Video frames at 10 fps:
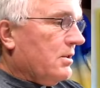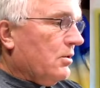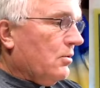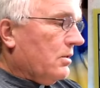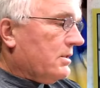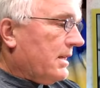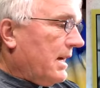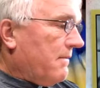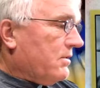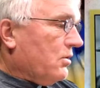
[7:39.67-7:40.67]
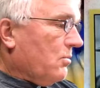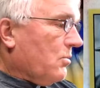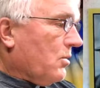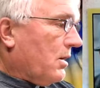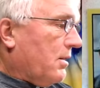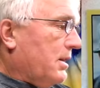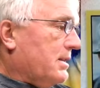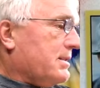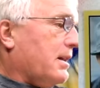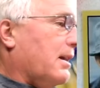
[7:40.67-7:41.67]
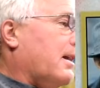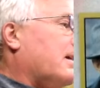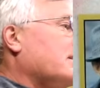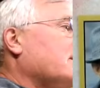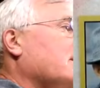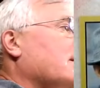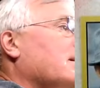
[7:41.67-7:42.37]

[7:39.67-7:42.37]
Looks like I have 2 more of these cards.